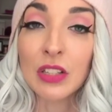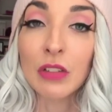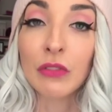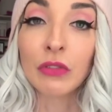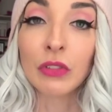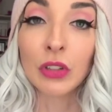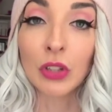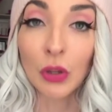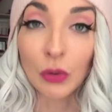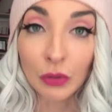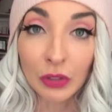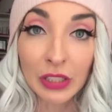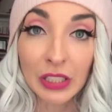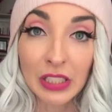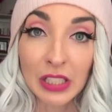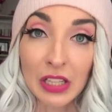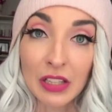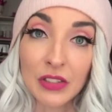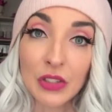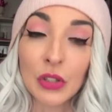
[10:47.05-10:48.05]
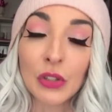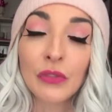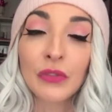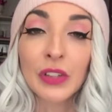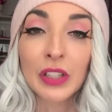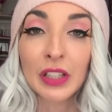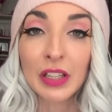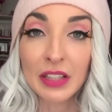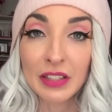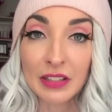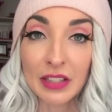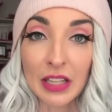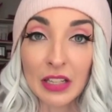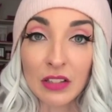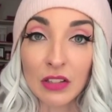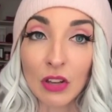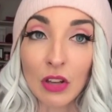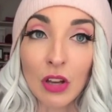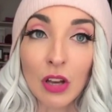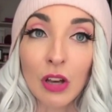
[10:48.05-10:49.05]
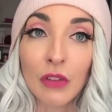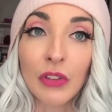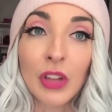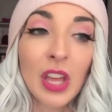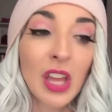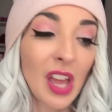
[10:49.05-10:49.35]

of loneliness. You'll feel a sense of